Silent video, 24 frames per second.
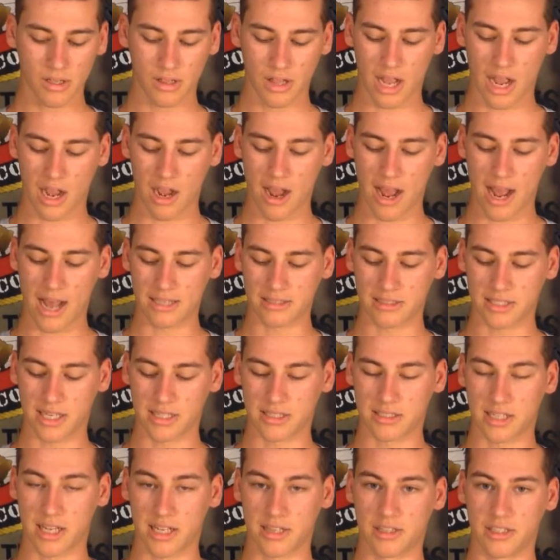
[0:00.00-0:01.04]
Now, as I
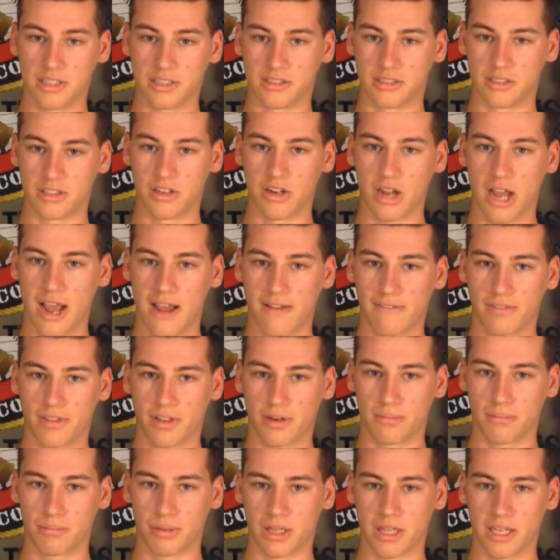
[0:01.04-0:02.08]
said, these do have
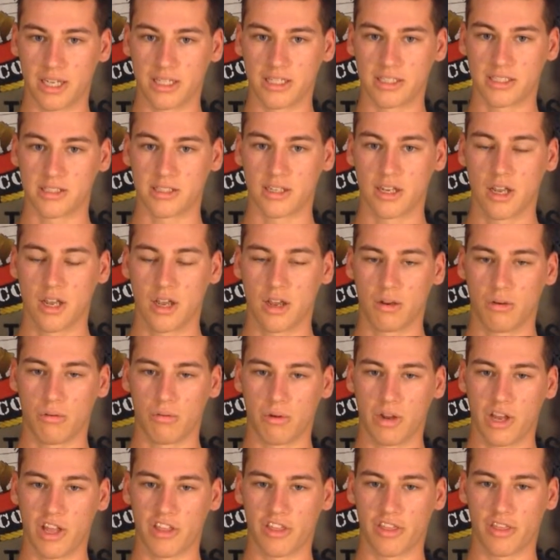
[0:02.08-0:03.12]
their place
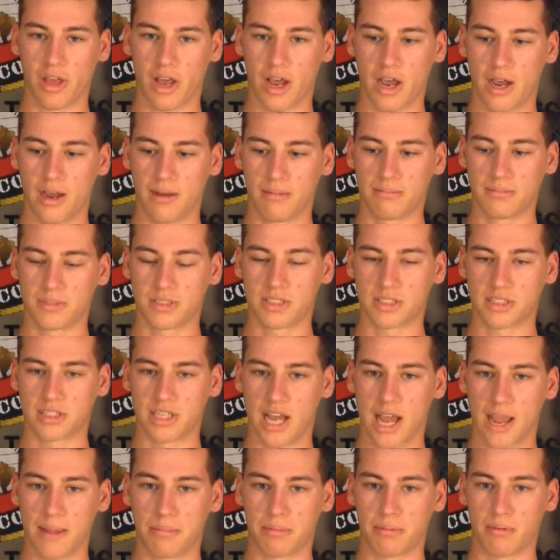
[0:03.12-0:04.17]
with
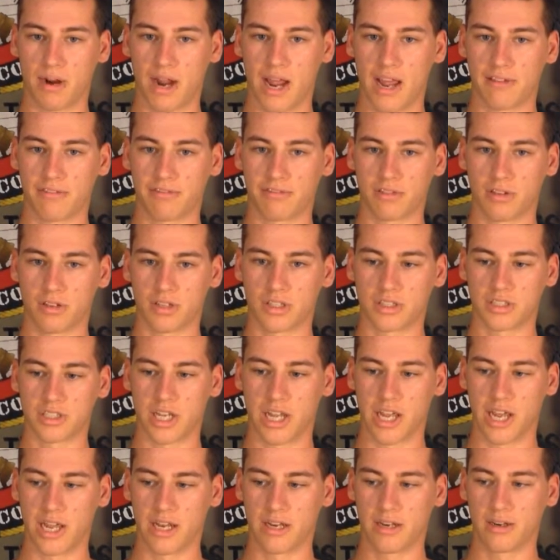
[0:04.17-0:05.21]
sniper rifles
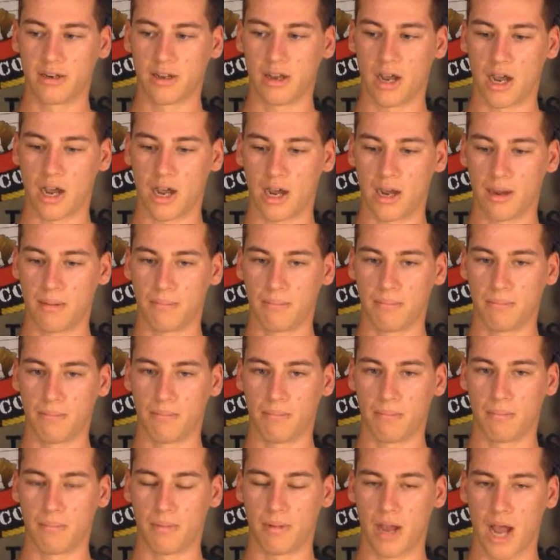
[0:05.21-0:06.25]
and
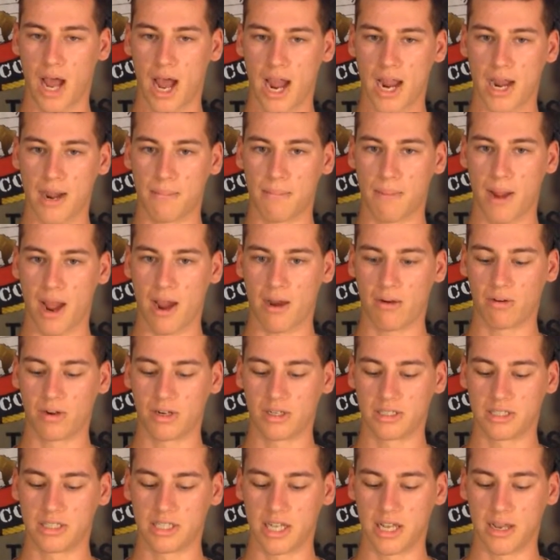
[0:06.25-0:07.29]
higher
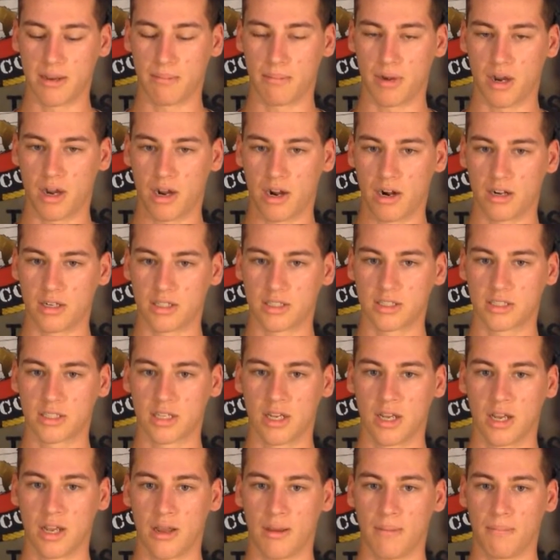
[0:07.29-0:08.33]
powered DMRs.
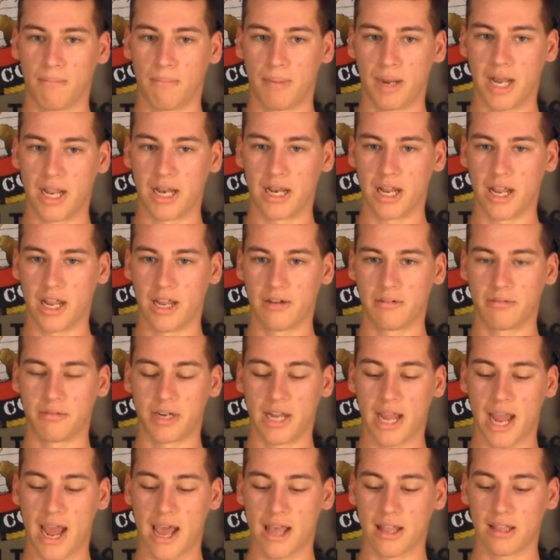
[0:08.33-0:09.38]
But in
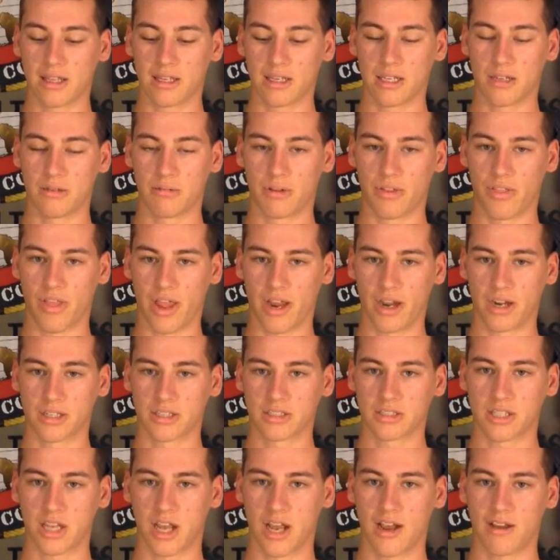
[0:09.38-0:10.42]
reality, with
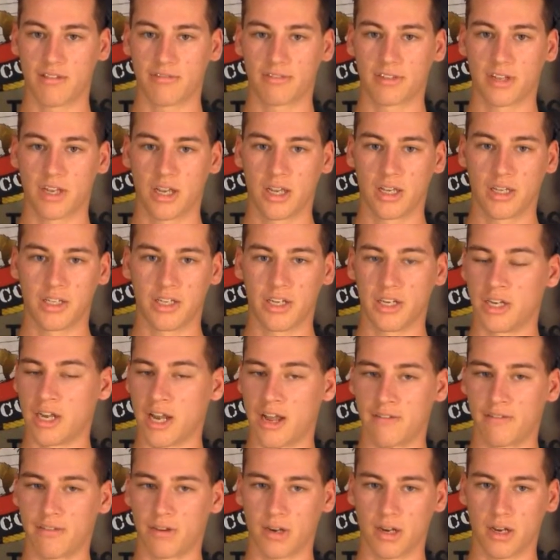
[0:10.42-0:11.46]
airsoft, you're
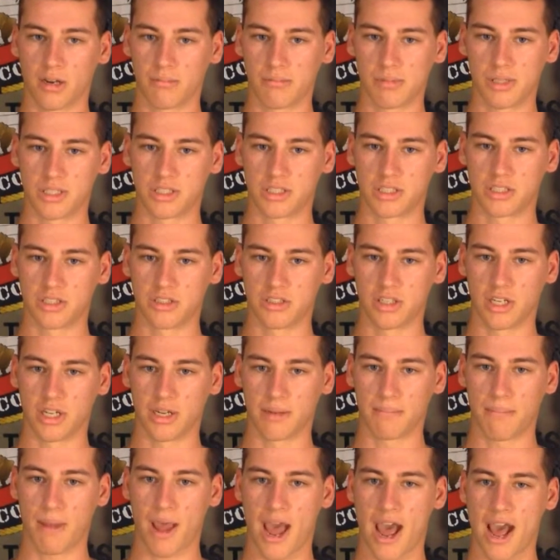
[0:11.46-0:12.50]
never going to be
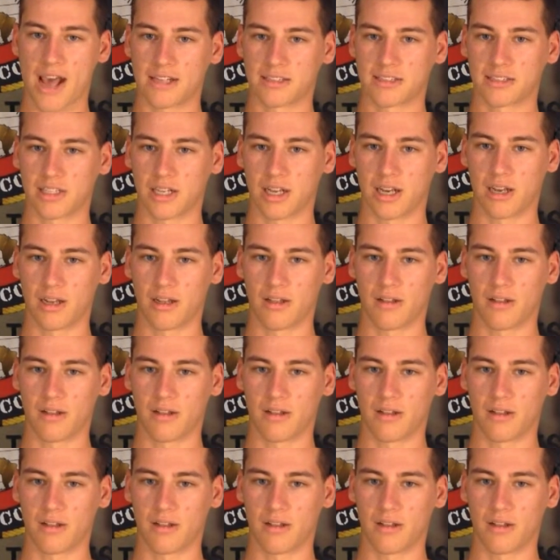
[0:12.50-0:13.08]
shooting past